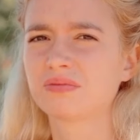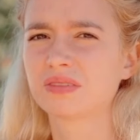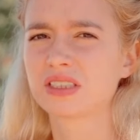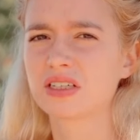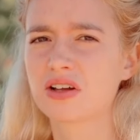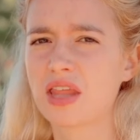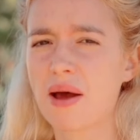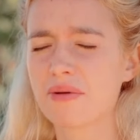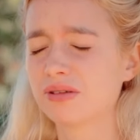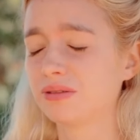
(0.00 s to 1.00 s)
Still got that.
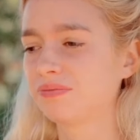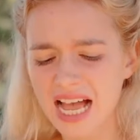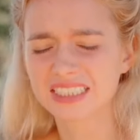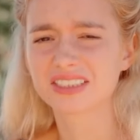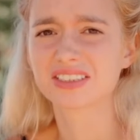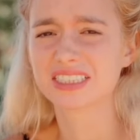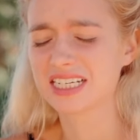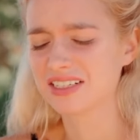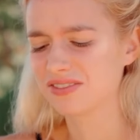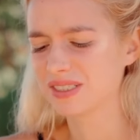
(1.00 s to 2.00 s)
Oh, hasn't lost
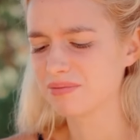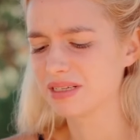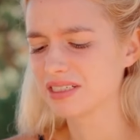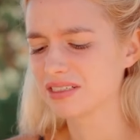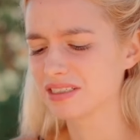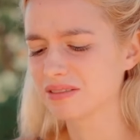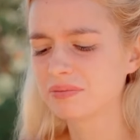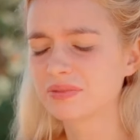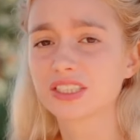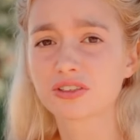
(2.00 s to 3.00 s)
any of its bitterness.
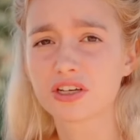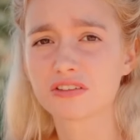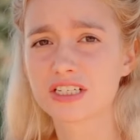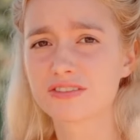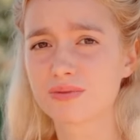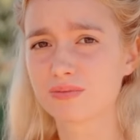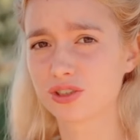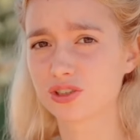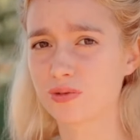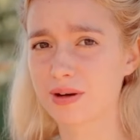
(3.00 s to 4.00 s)
That's why you have to leave them
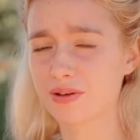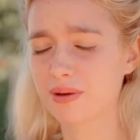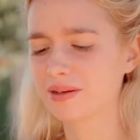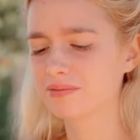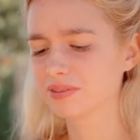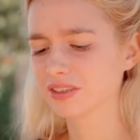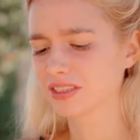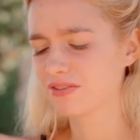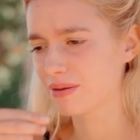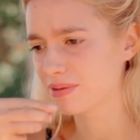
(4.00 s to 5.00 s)
mature, by the way. It's because
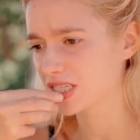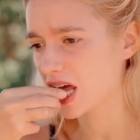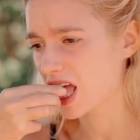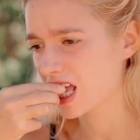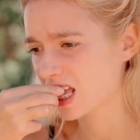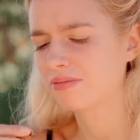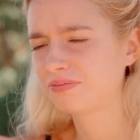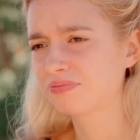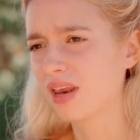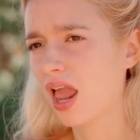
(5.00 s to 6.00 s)
they're very bitter.
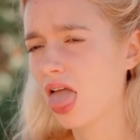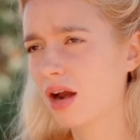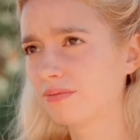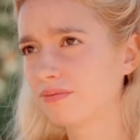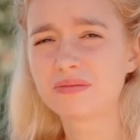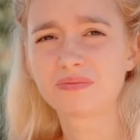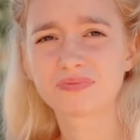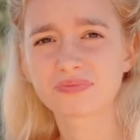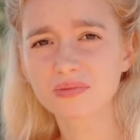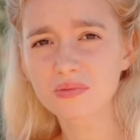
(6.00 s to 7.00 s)

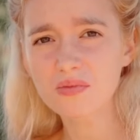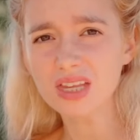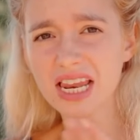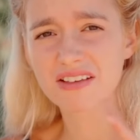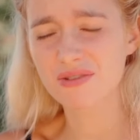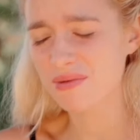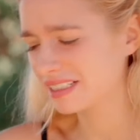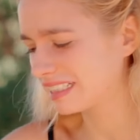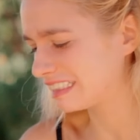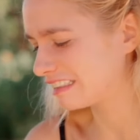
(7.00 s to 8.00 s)
It's a
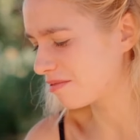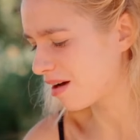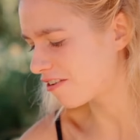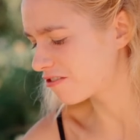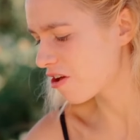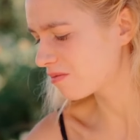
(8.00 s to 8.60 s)
weird taste in the mouth.